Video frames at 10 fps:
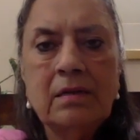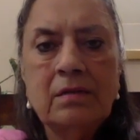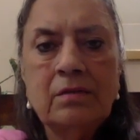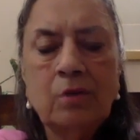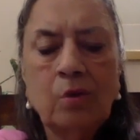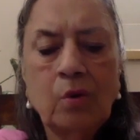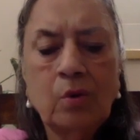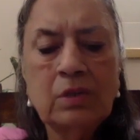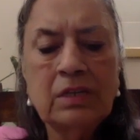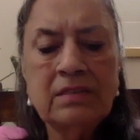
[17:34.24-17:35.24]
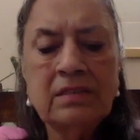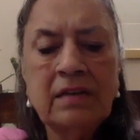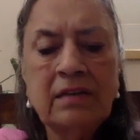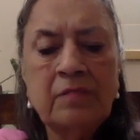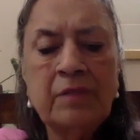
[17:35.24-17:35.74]
So this
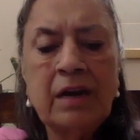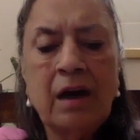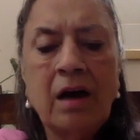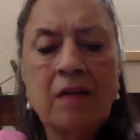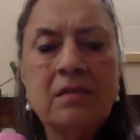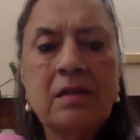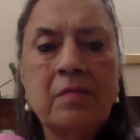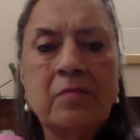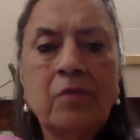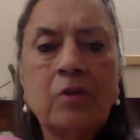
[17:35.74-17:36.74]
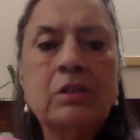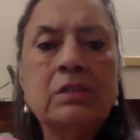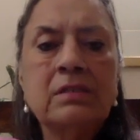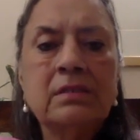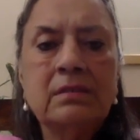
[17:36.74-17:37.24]
gentleman asked him, "What
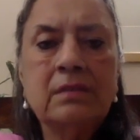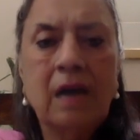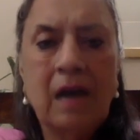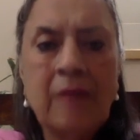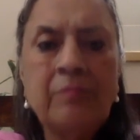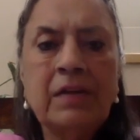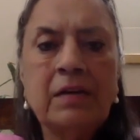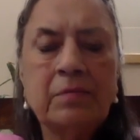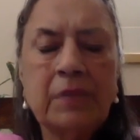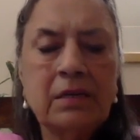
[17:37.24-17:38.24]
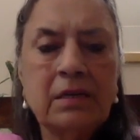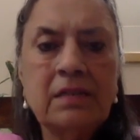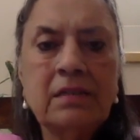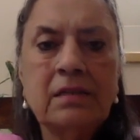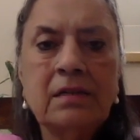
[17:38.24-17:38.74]
is, I'm that
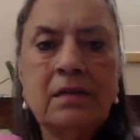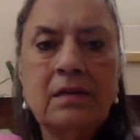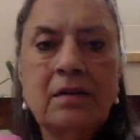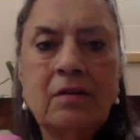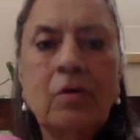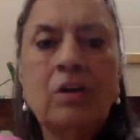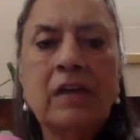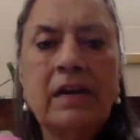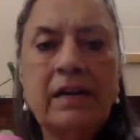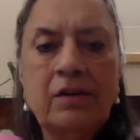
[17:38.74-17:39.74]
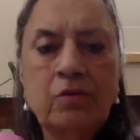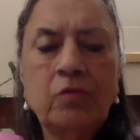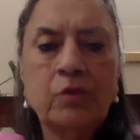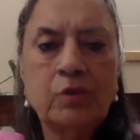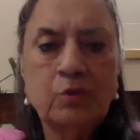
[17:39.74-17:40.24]
Pandit. What can I do
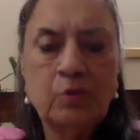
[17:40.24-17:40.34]
for you?"